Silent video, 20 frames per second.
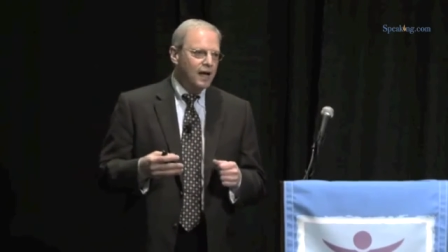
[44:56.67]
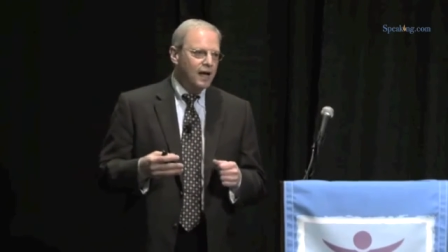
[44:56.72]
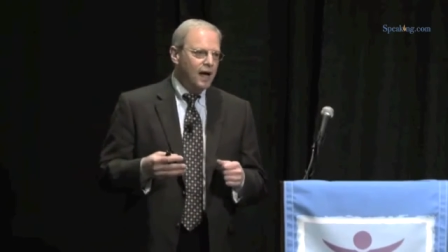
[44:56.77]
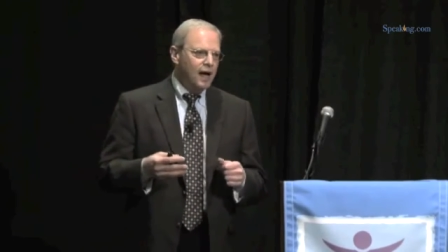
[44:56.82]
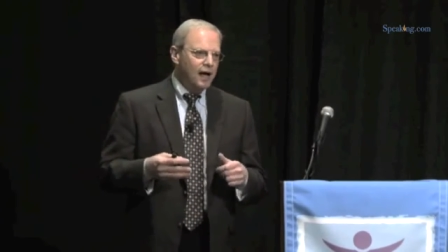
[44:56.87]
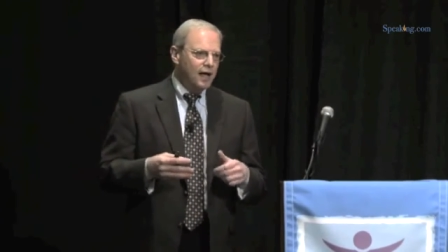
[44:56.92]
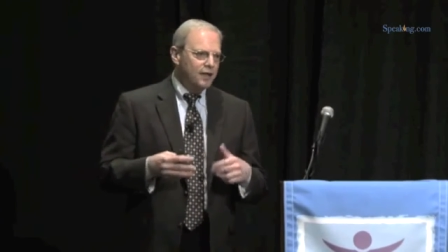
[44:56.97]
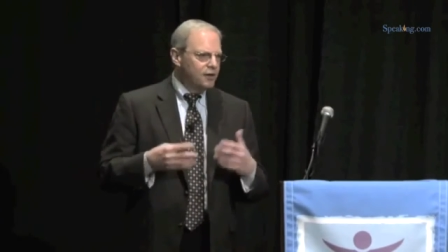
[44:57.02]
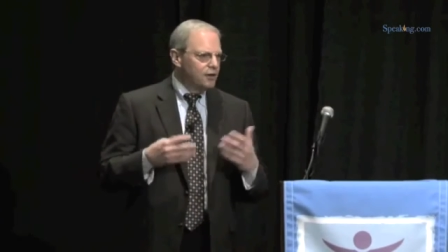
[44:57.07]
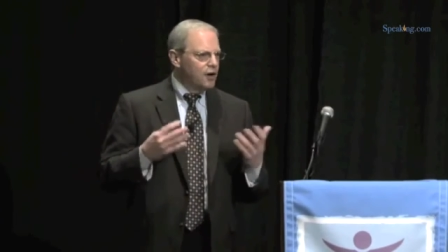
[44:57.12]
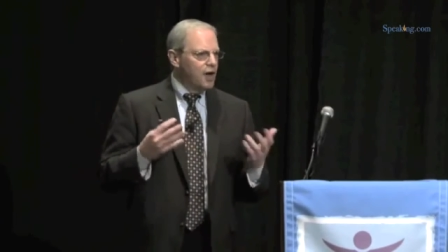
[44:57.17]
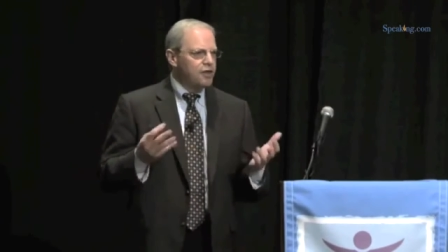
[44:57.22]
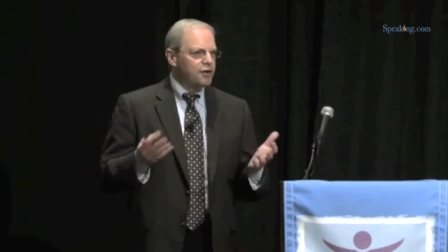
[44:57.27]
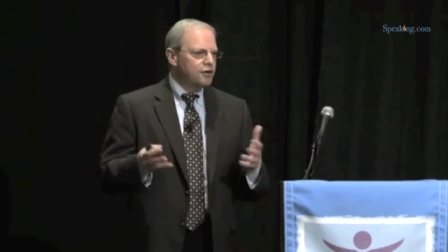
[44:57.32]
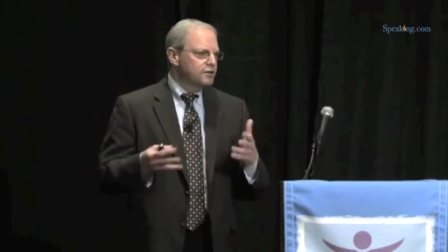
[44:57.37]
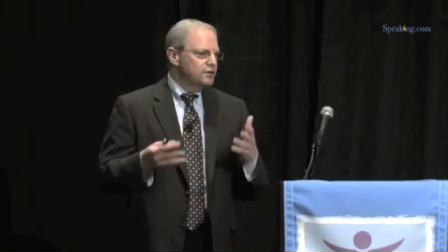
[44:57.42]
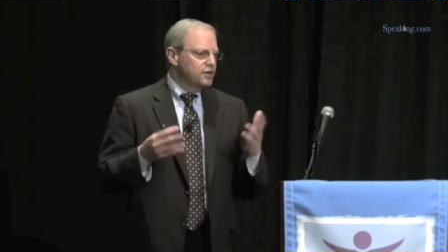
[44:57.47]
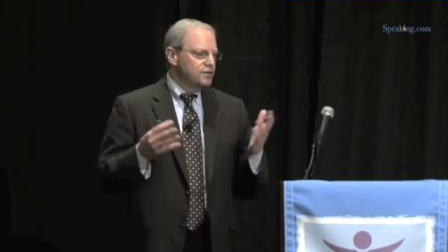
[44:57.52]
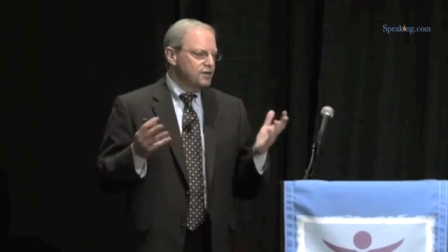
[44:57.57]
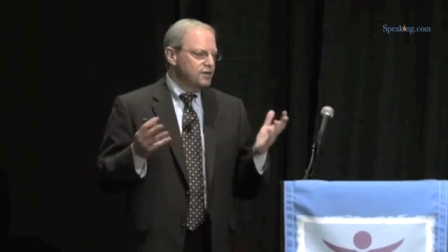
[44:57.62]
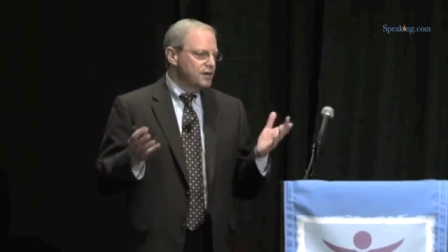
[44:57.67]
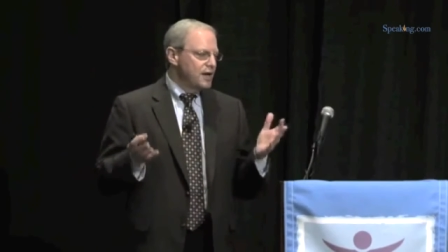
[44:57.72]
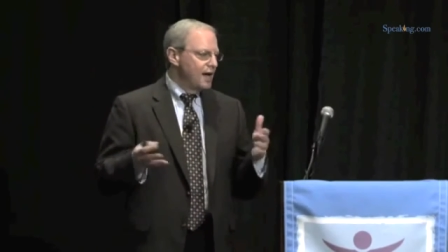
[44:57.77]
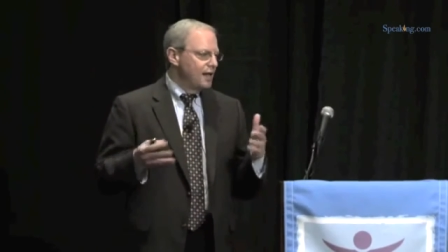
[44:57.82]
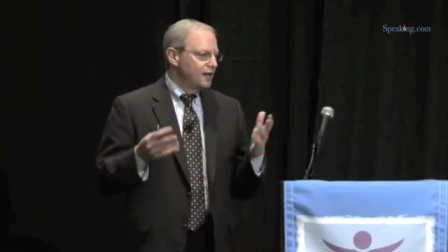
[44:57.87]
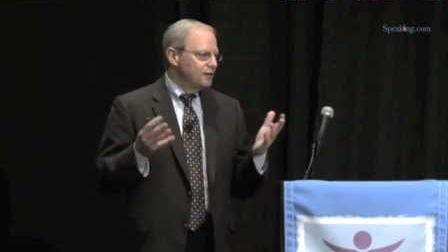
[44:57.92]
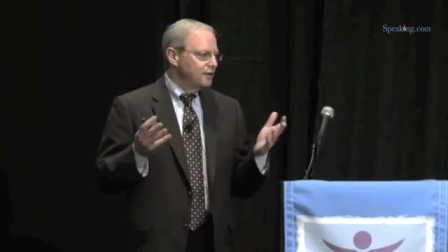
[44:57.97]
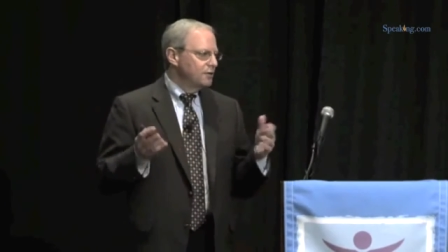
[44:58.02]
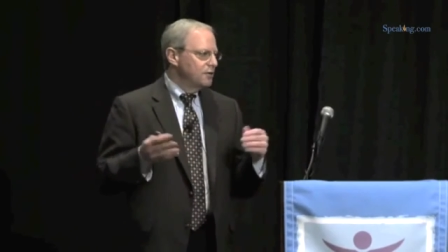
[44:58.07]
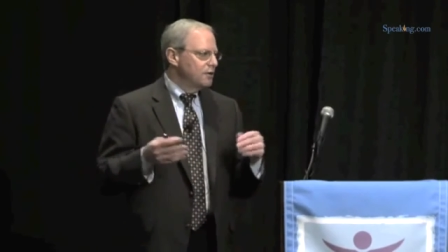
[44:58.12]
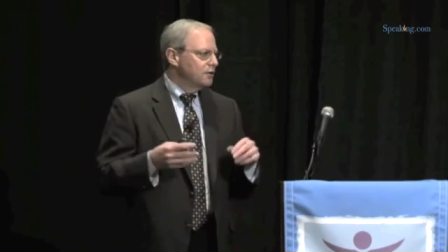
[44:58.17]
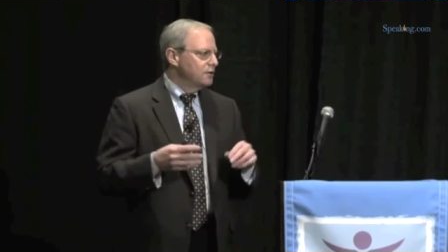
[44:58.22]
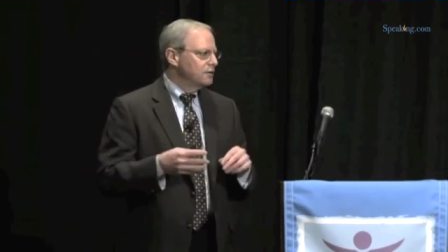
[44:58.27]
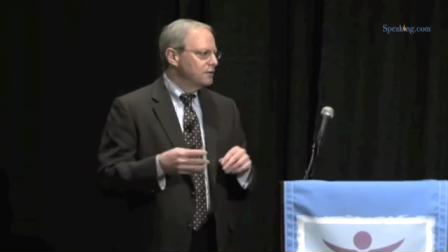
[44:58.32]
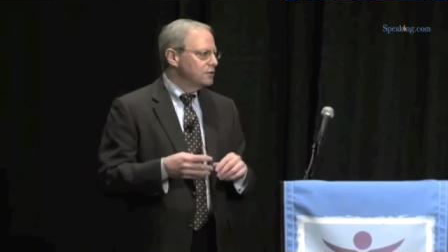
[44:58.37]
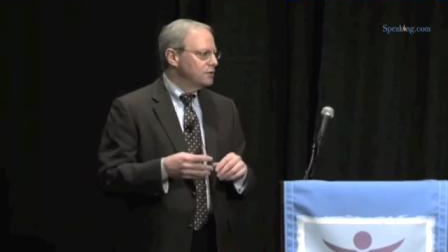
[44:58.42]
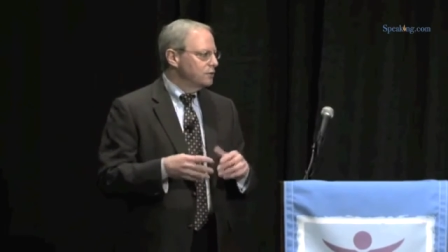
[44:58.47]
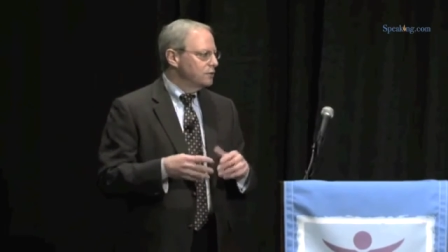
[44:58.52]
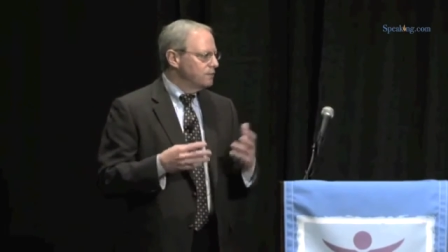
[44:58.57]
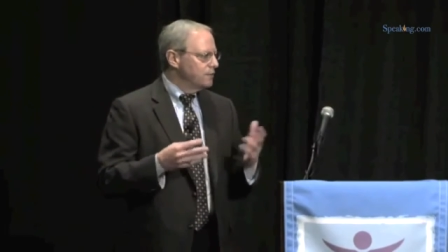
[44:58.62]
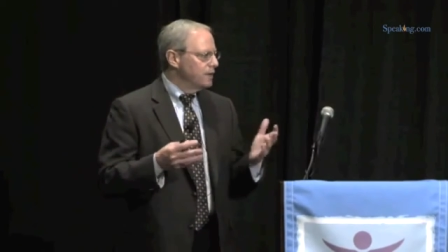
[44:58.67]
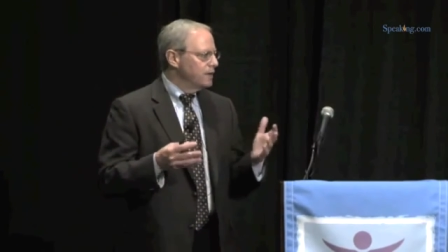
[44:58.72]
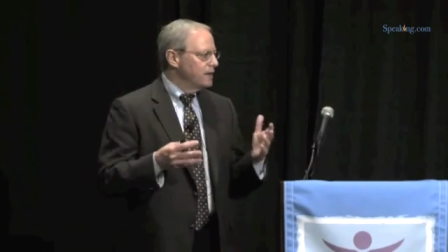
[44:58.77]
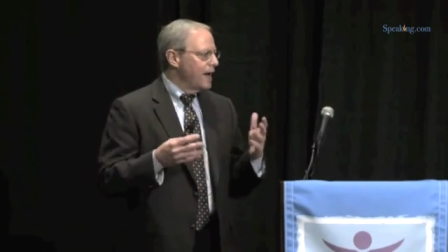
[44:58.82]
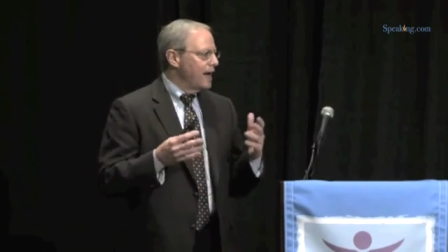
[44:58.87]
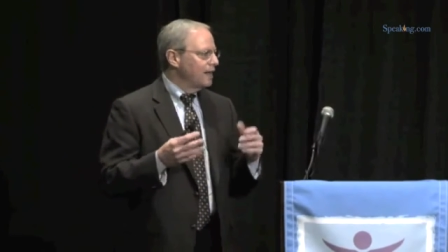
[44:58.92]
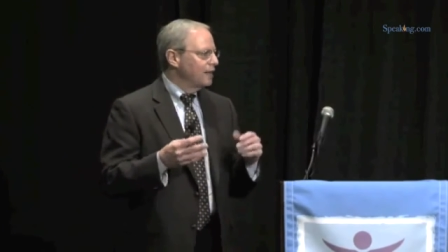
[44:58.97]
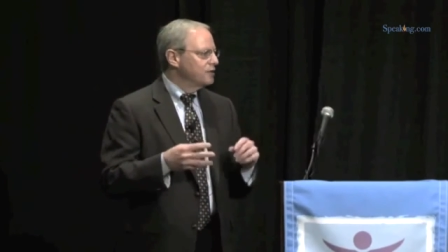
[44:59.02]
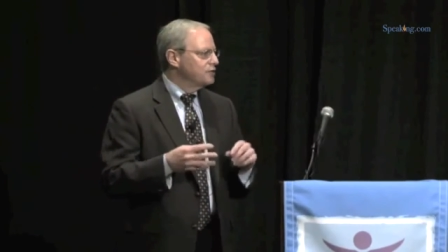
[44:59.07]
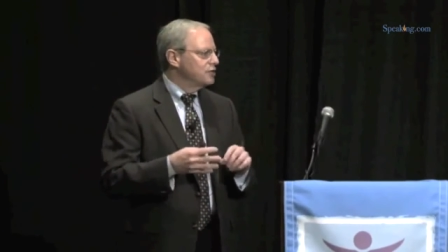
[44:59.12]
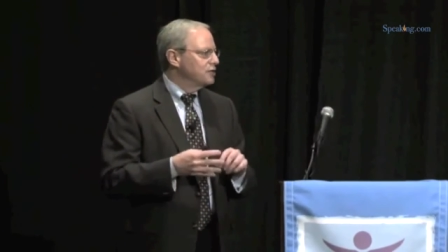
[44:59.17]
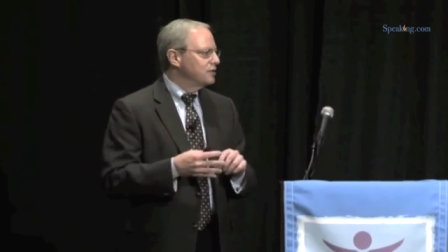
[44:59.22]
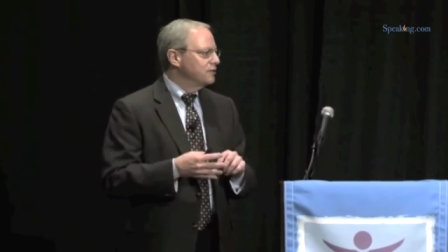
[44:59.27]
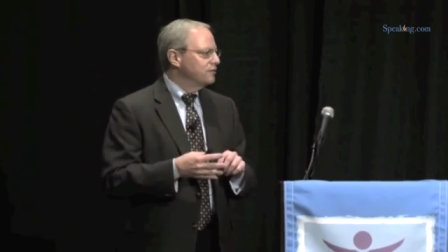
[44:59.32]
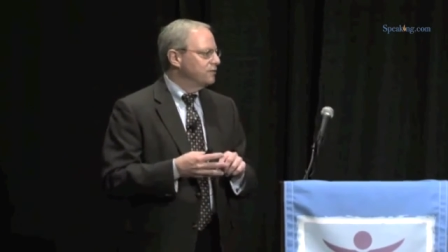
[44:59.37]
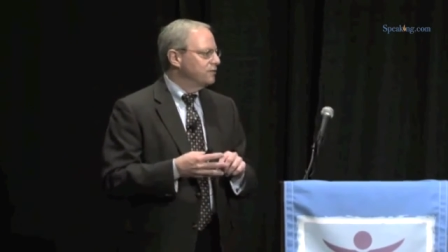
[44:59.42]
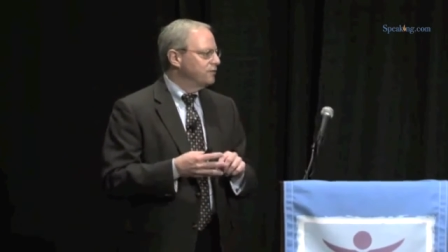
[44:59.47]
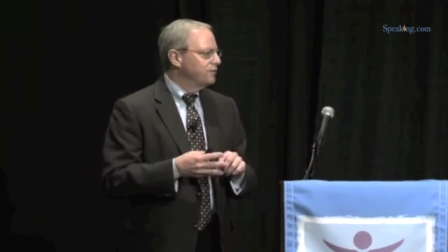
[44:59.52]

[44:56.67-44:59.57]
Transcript: There are other sort of analogy